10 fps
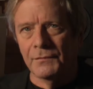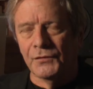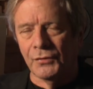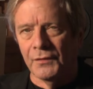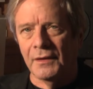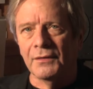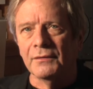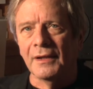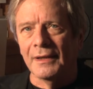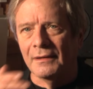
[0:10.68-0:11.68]
So the other
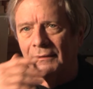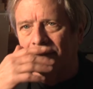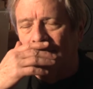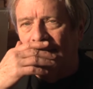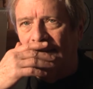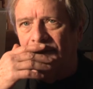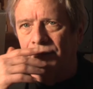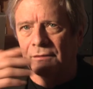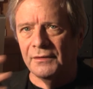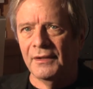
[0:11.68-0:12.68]
night,
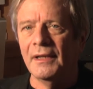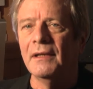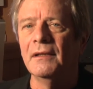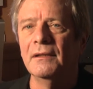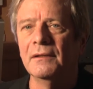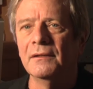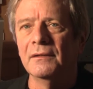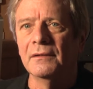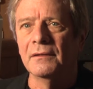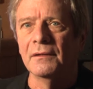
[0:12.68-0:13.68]
after a day
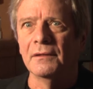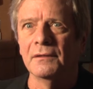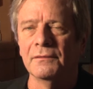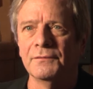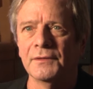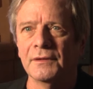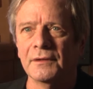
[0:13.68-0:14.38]
of uh,